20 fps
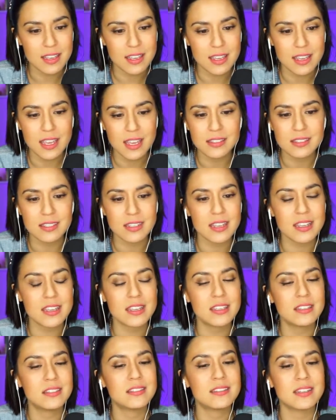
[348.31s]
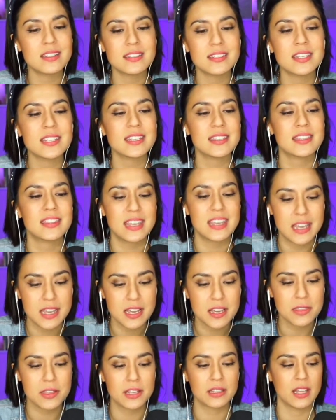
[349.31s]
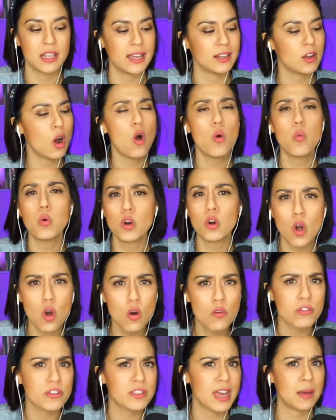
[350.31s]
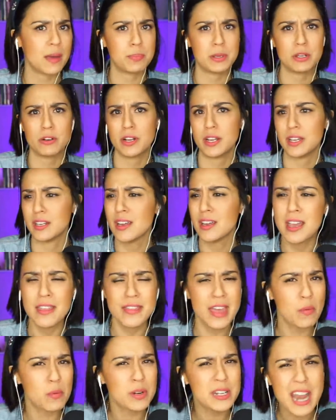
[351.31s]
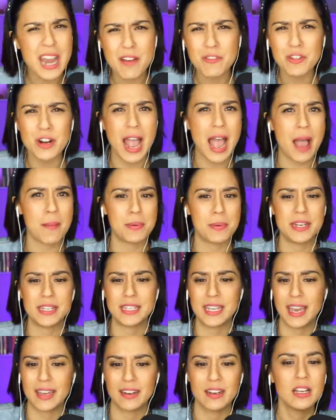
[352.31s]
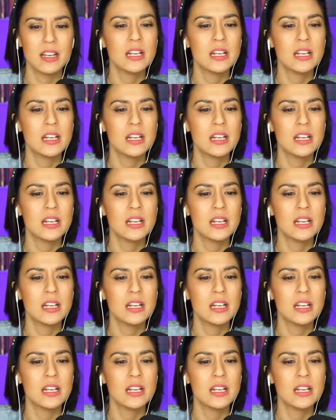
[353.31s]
it's just to think that, like, oh, we're over that period, that would never happen again.